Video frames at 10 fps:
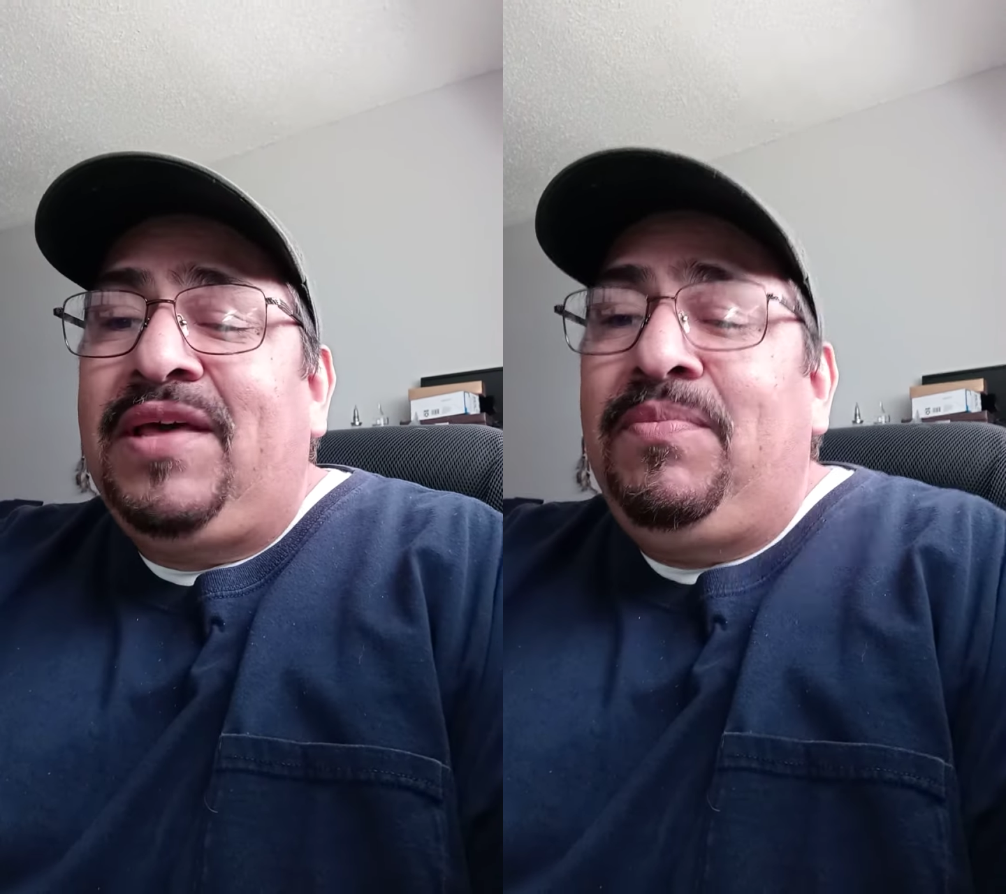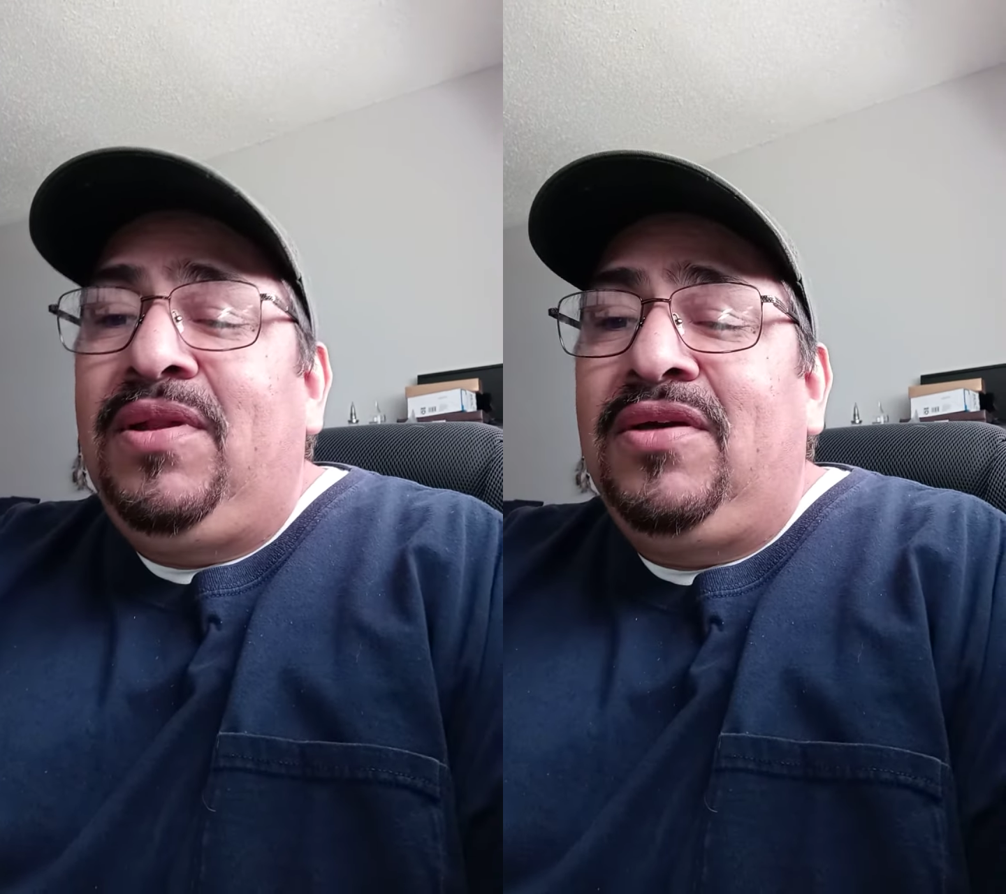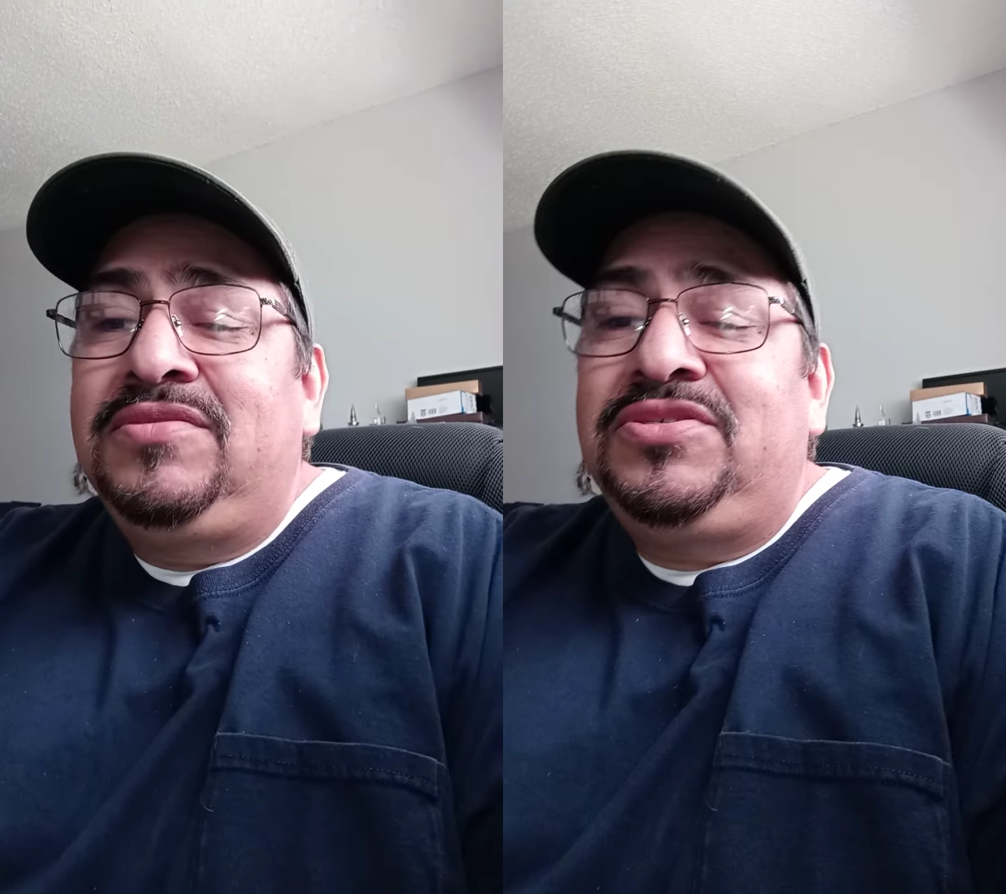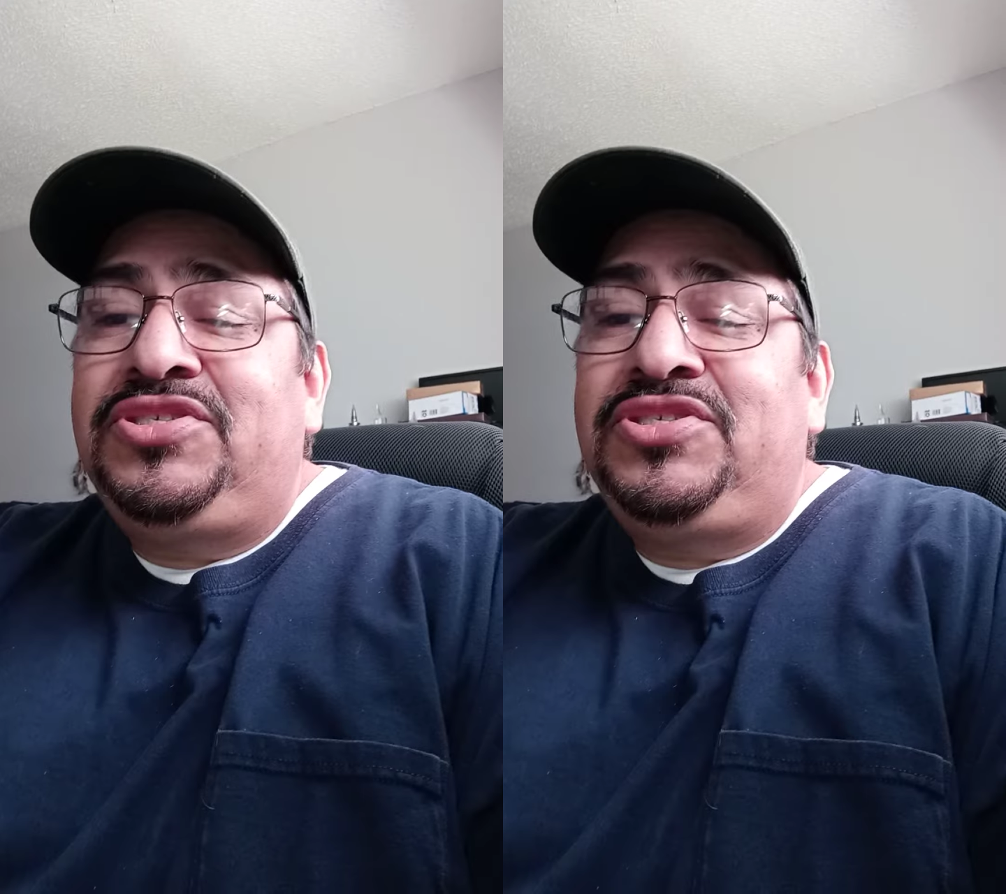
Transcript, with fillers: that belongs to